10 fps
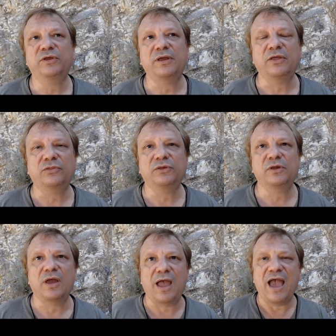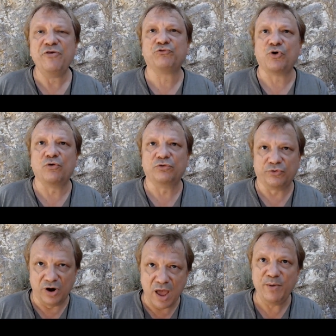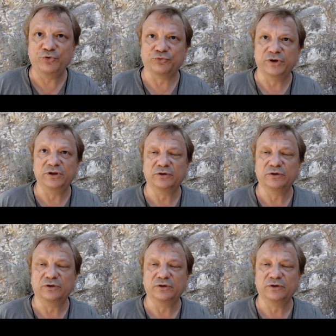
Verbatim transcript: the the astrochronometry,